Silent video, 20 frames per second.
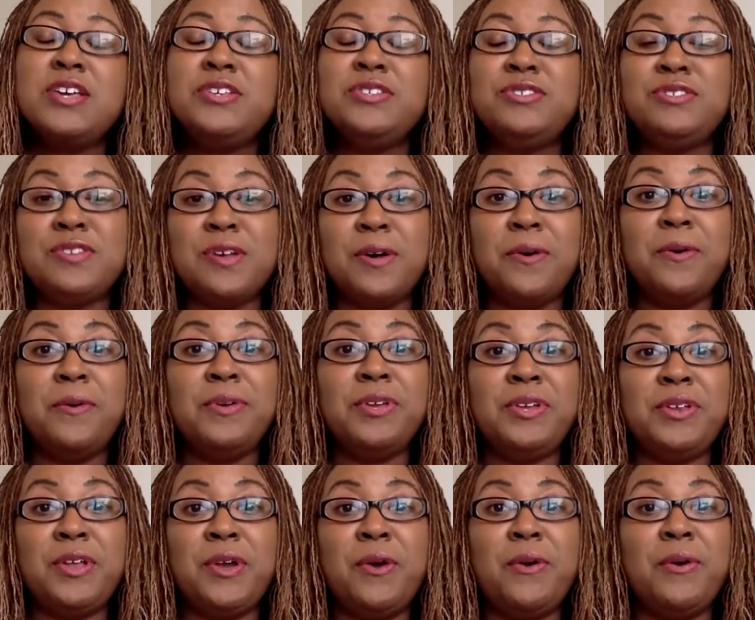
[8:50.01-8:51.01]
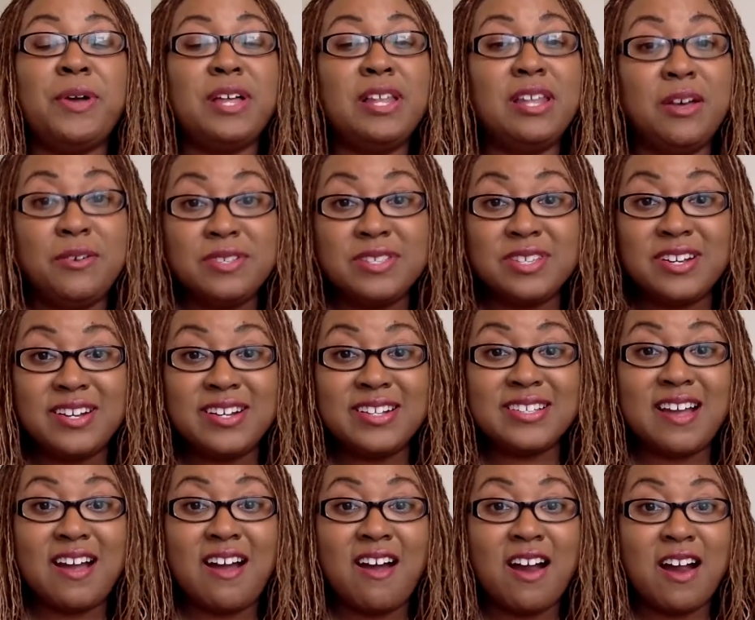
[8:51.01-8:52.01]
So, closers
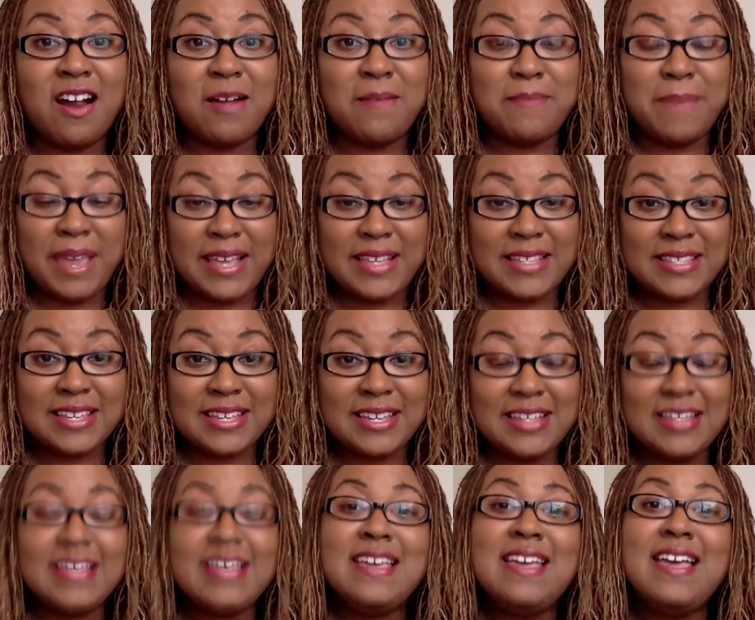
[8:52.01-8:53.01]
are amazing.